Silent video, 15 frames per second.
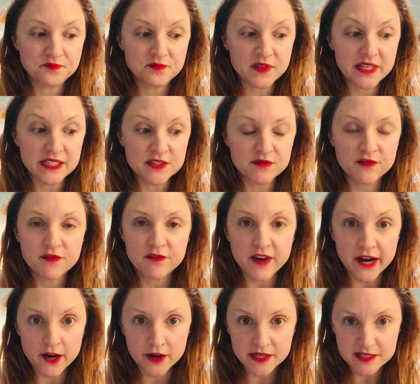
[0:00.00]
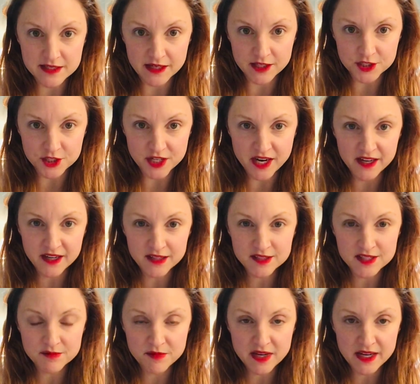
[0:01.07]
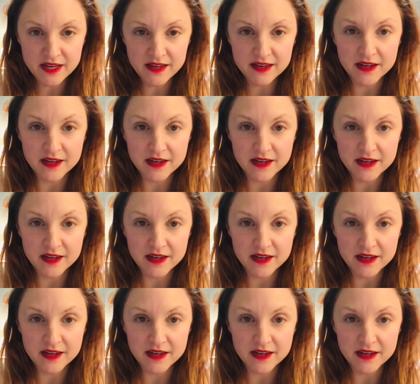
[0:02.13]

It's very satiating to me.